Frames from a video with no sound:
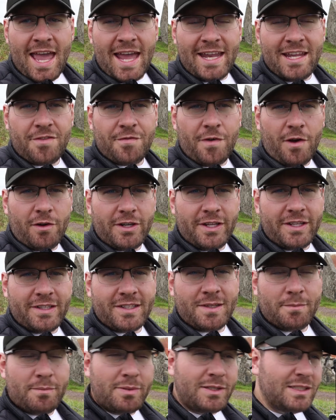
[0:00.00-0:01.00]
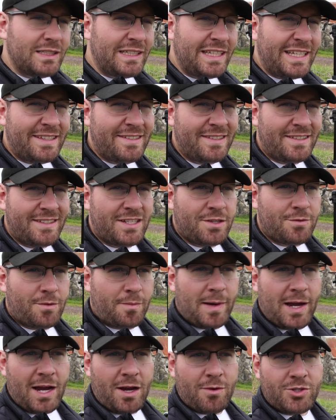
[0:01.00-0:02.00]
and it's fallen into complete
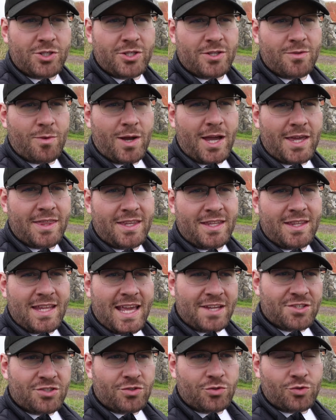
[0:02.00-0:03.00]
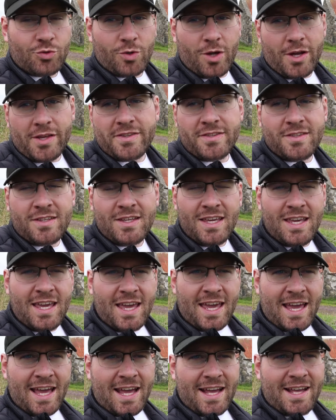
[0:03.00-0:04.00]
disrepair, which is why the National Trust
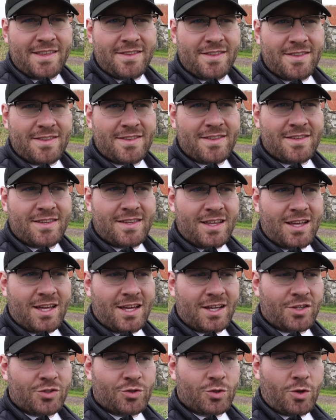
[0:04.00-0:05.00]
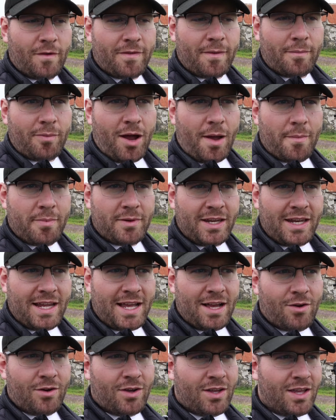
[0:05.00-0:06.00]
has uh, control of the property
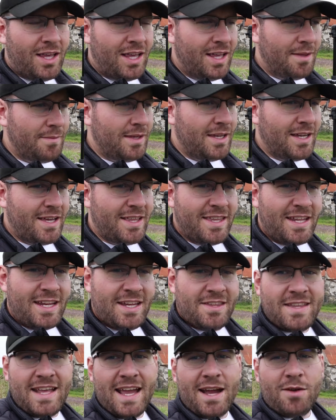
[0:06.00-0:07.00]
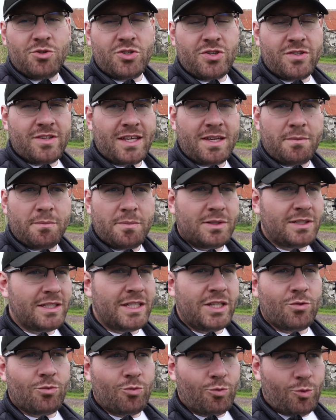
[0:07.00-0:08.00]
now because it is now just a
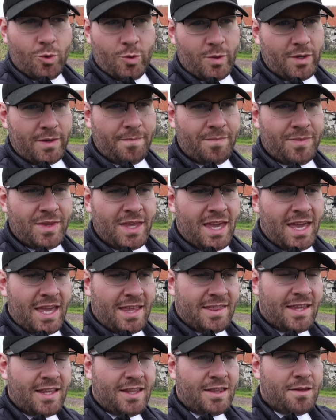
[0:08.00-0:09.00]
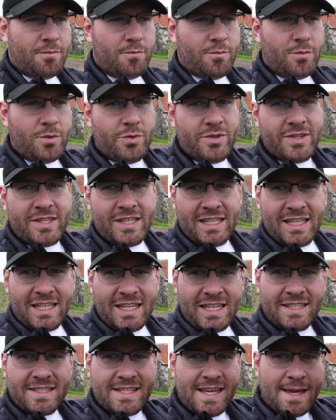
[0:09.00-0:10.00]
complete ruin. And then the
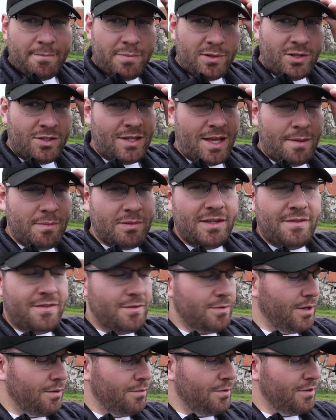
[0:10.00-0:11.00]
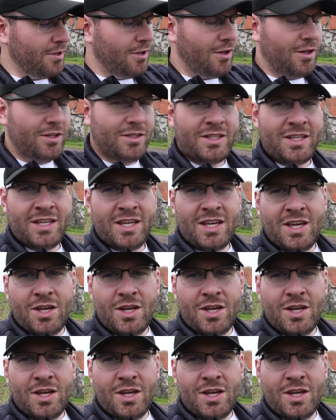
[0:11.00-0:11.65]
Mussenden Temple, I believe is what it was called,